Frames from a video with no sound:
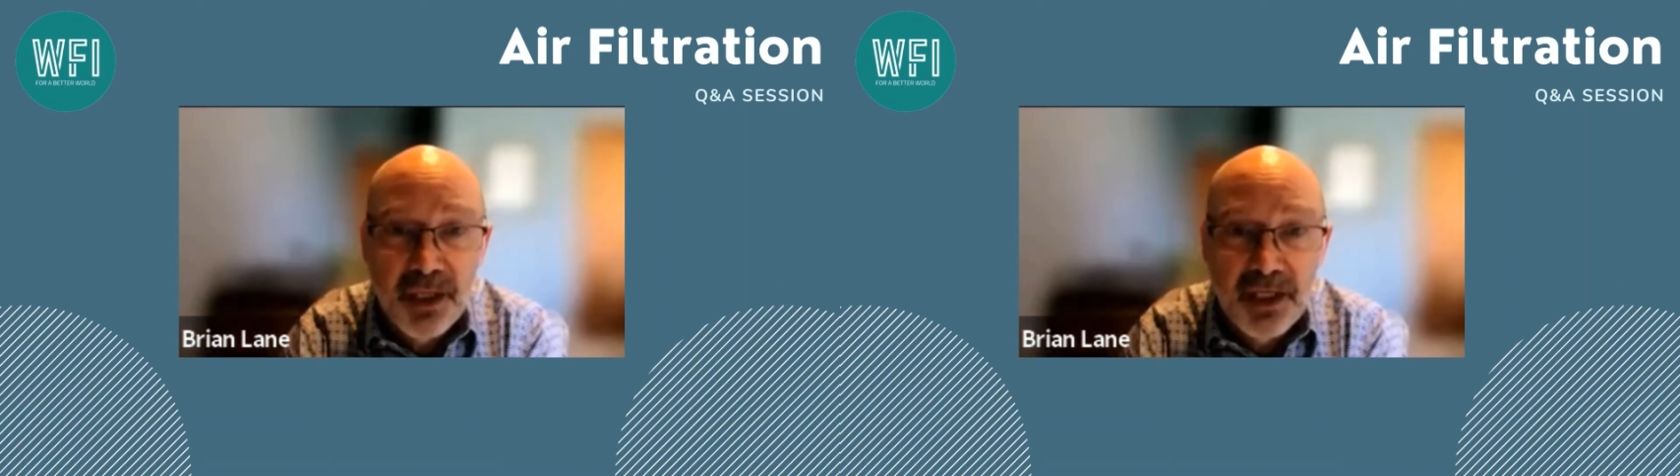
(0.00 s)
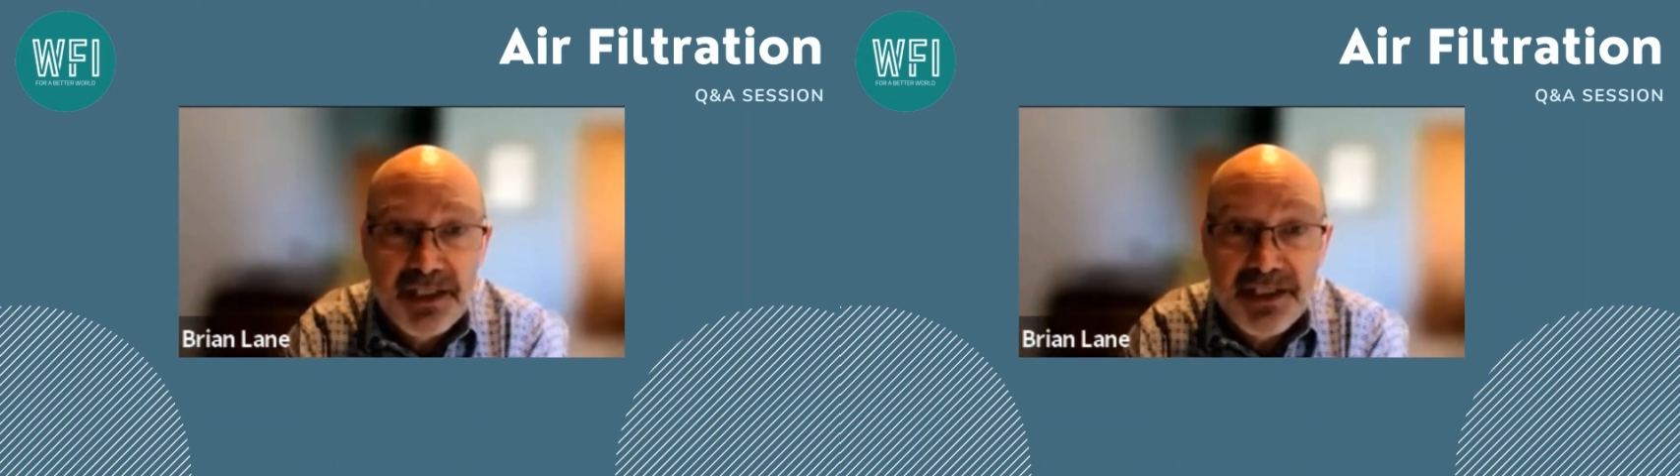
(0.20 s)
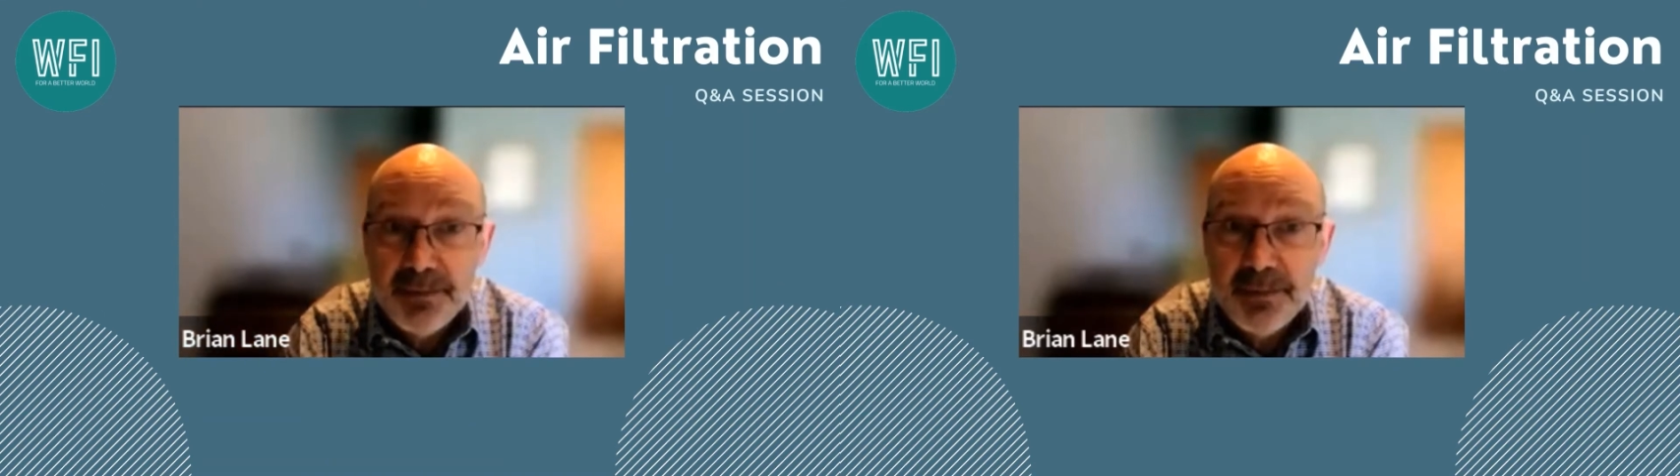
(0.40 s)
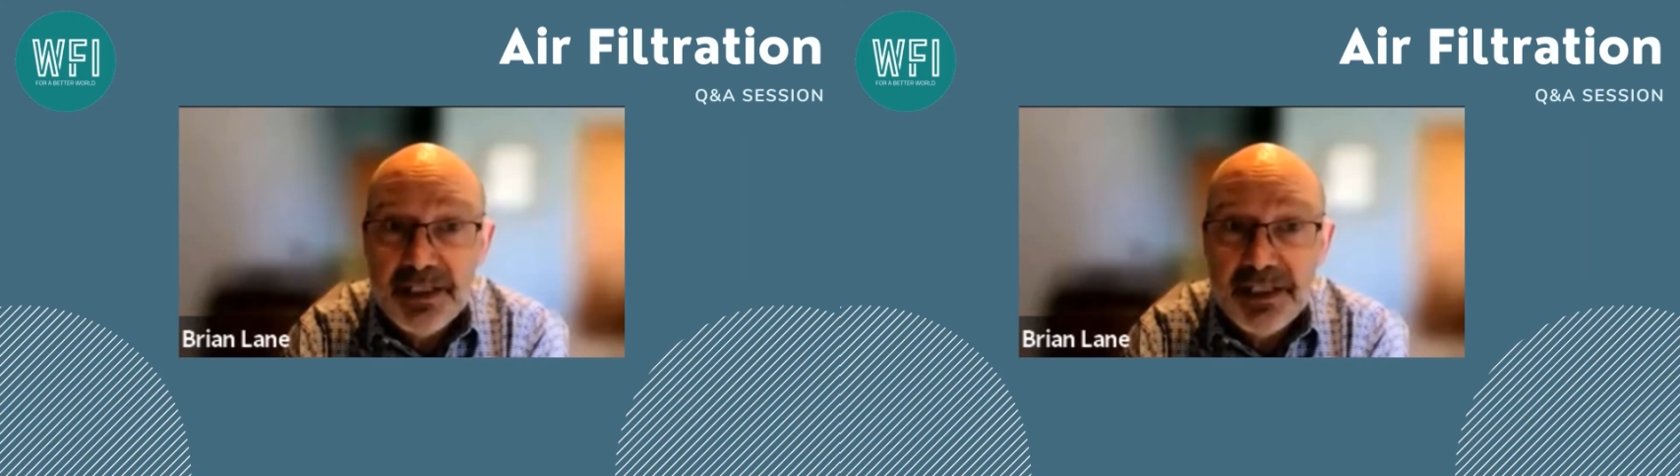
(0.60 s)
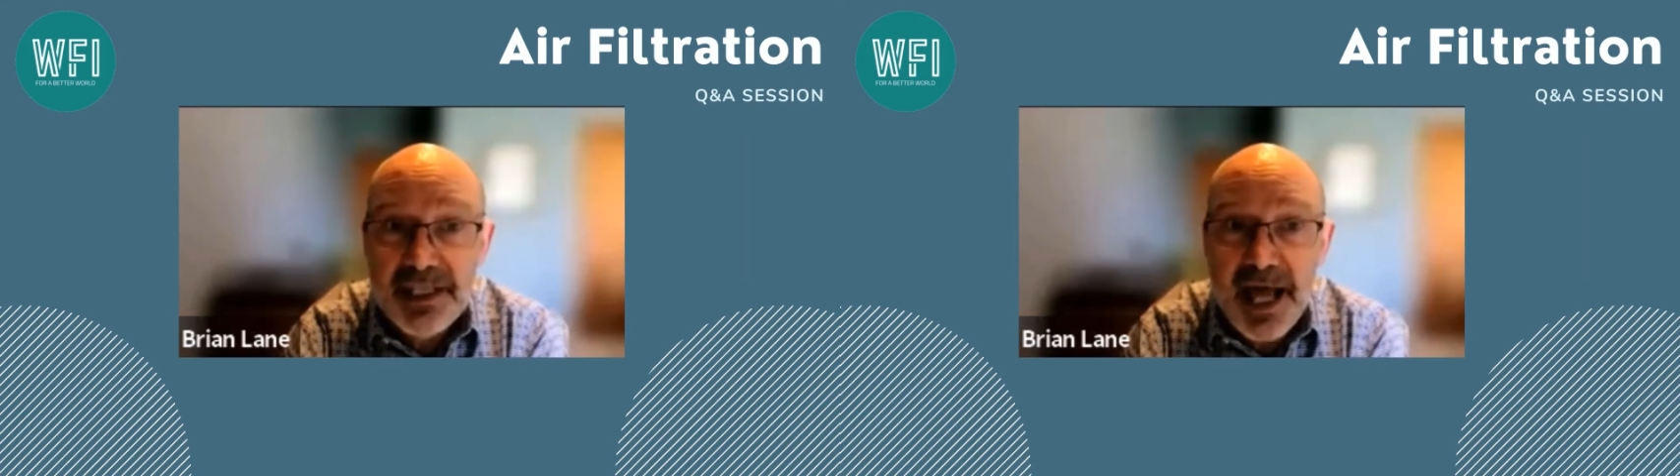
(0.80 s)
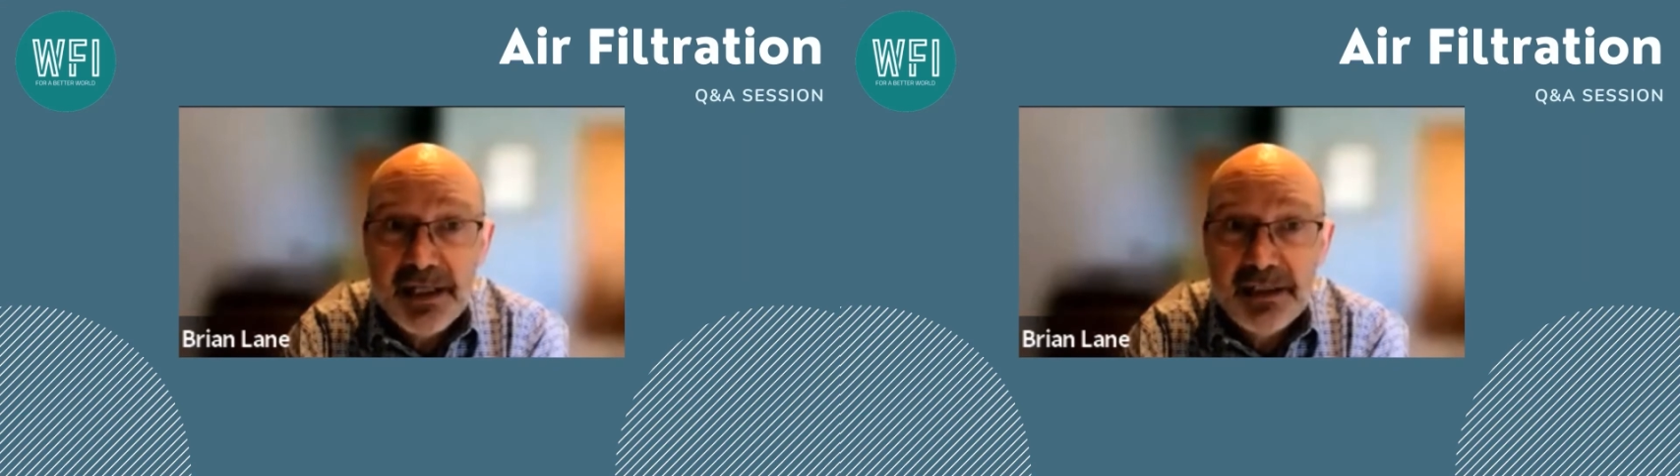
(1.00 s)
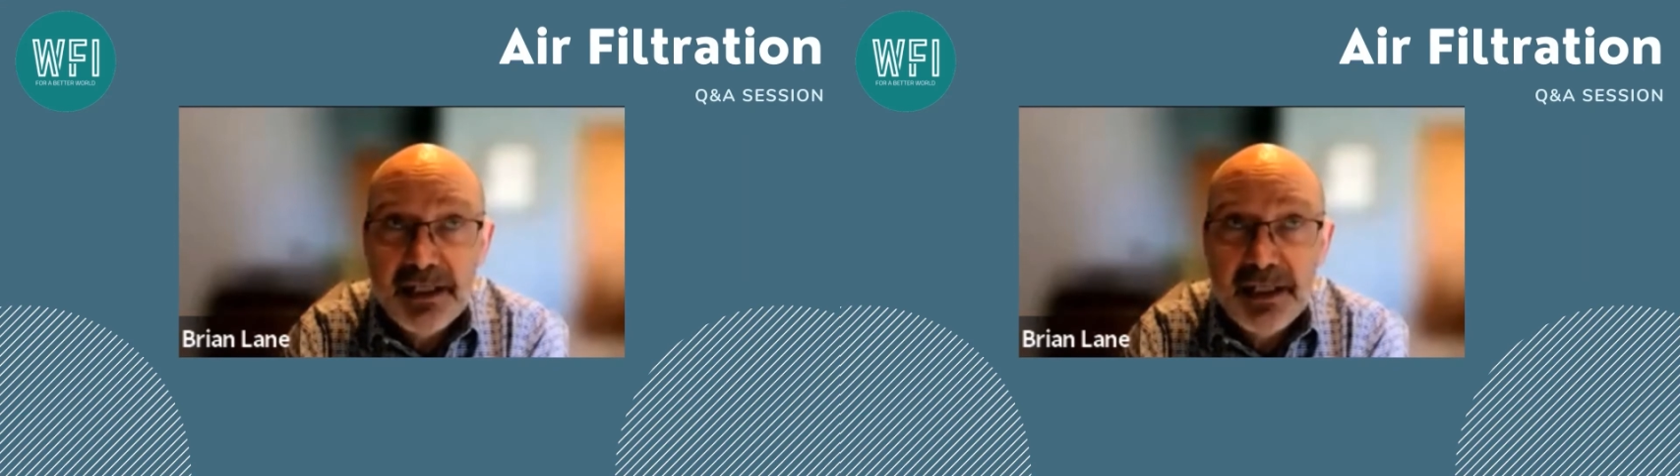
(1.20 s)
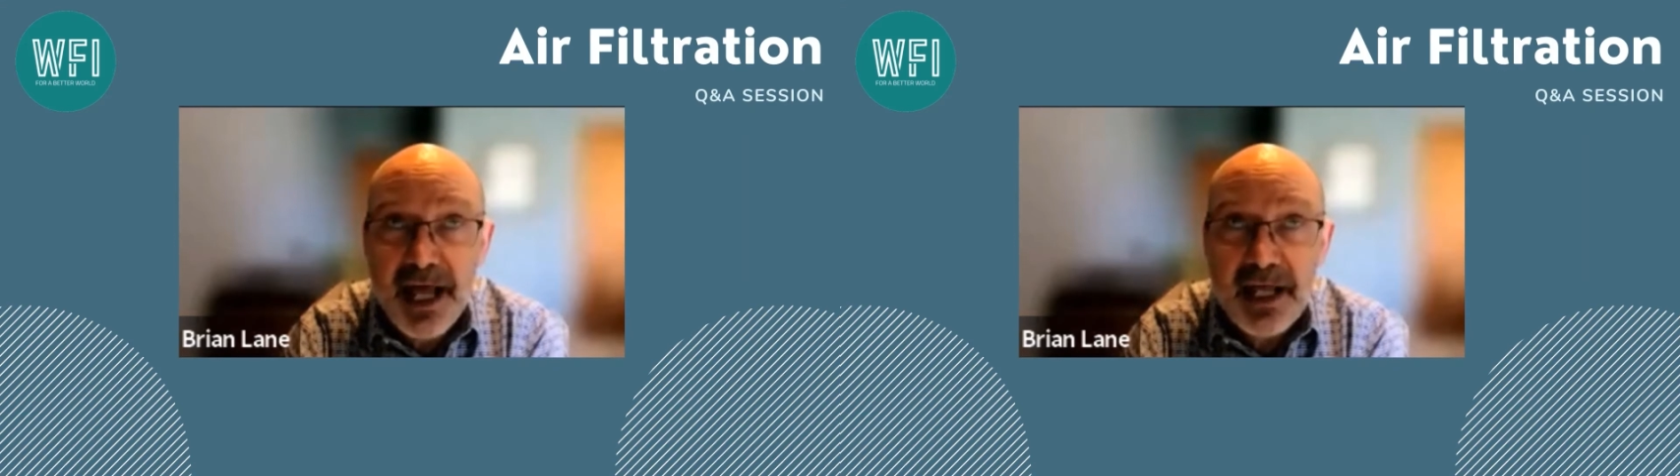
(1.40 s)
Mm-hmm. And typically, that
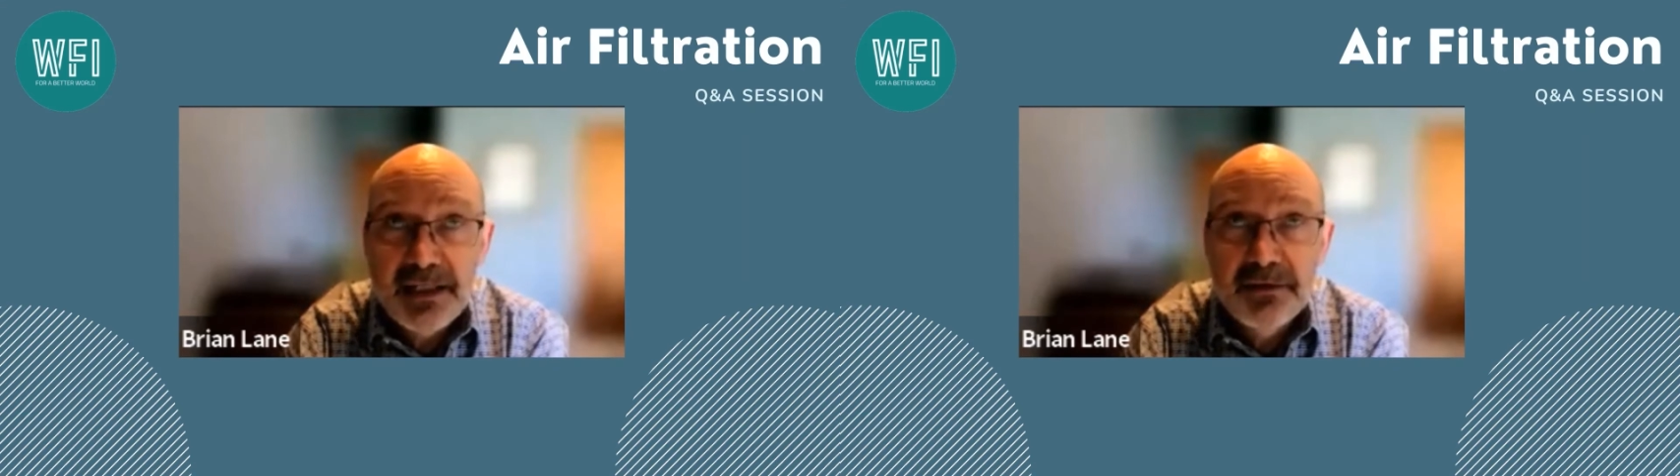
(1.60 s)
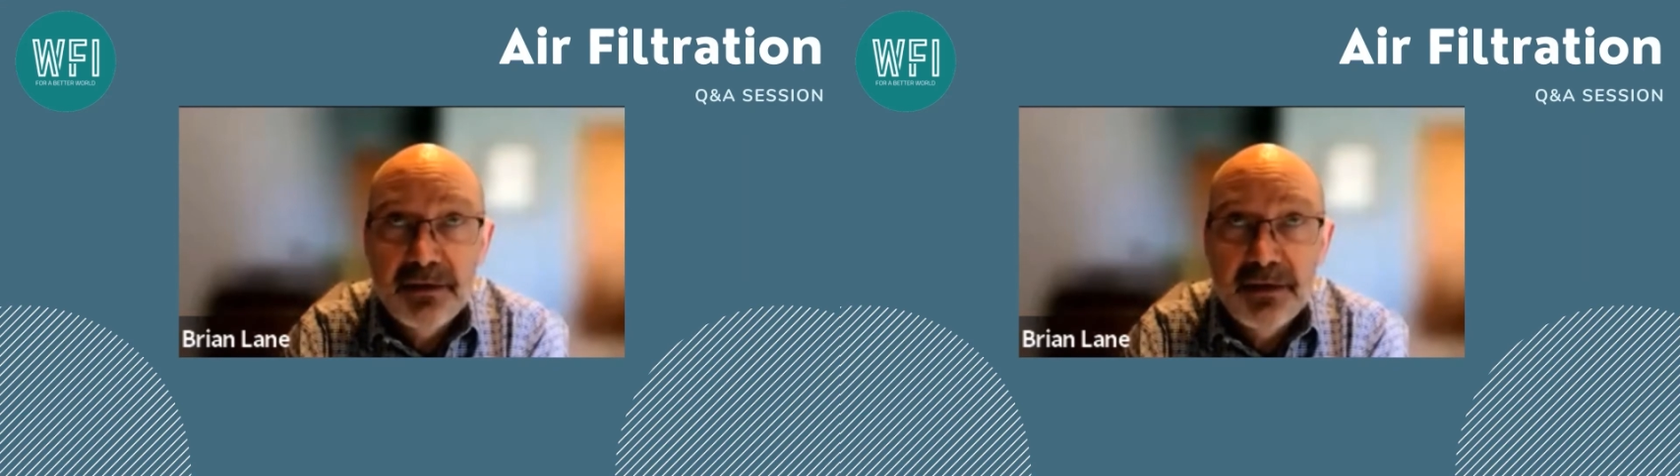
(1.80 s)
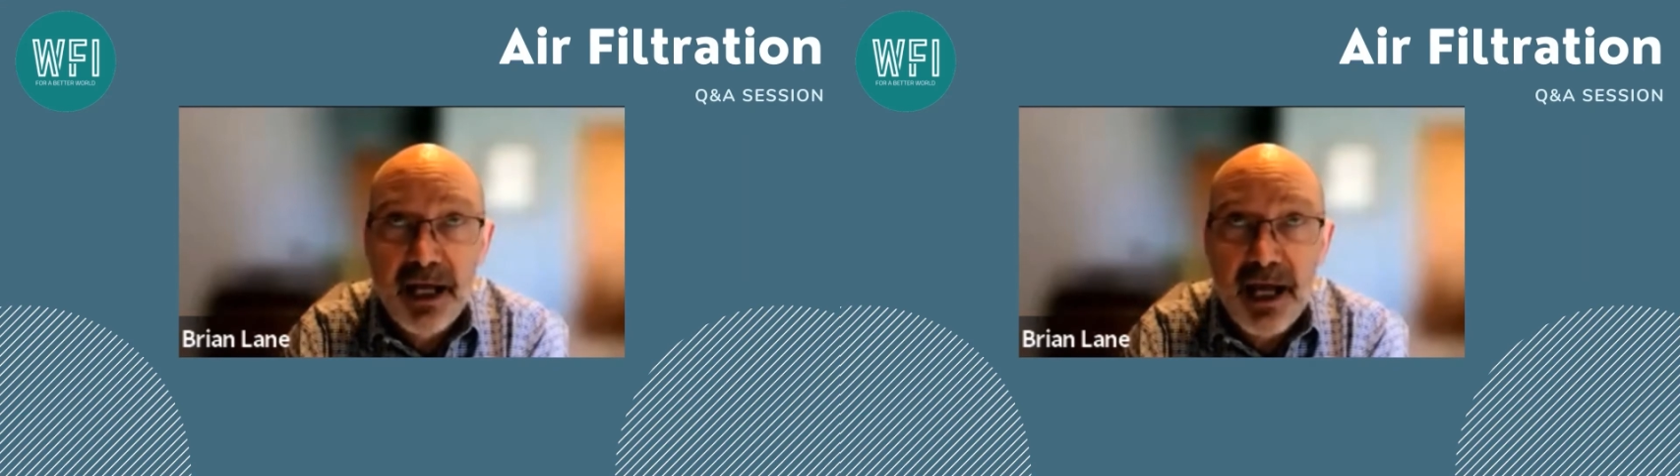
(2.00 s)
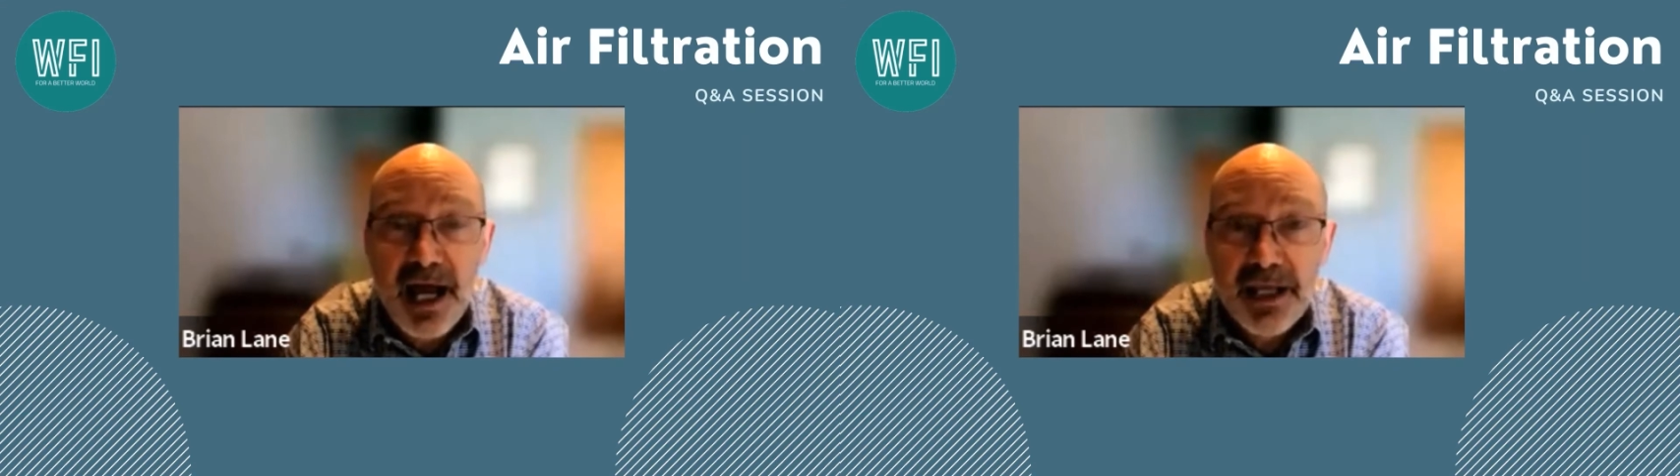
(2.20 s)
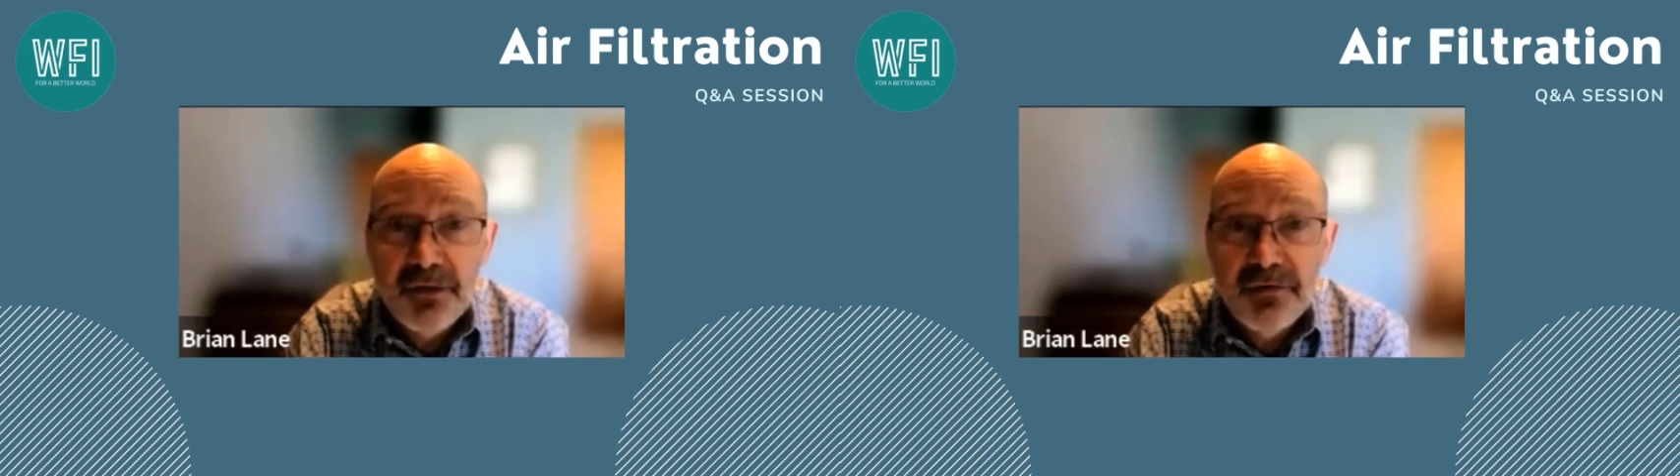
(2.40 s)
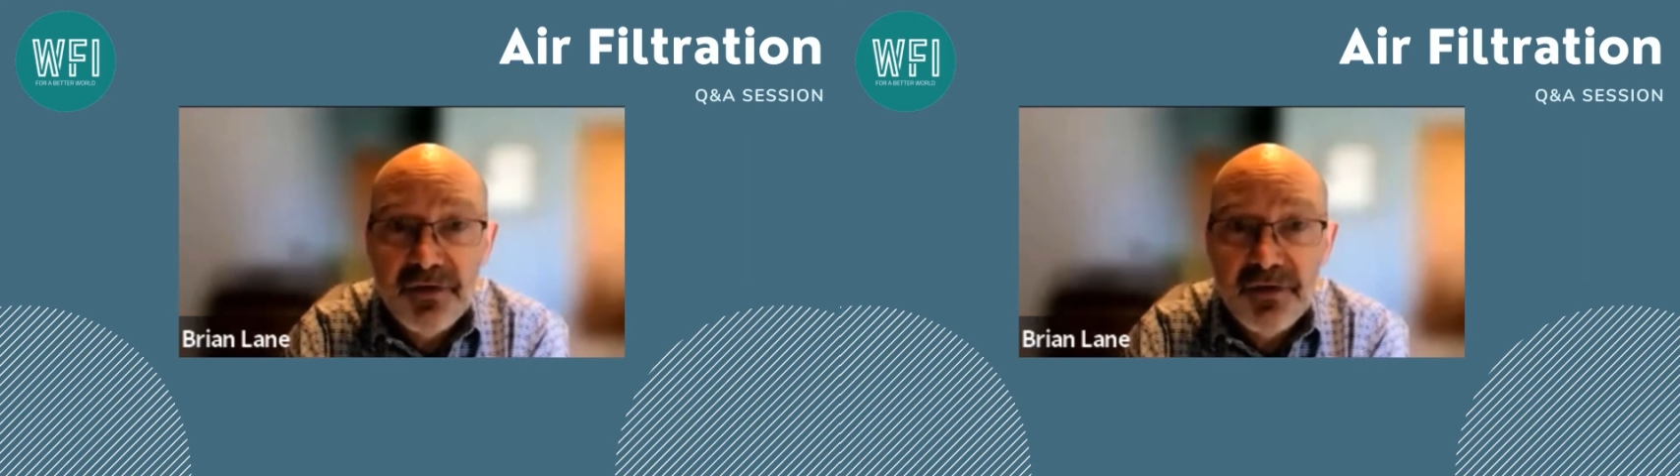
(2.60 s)
higher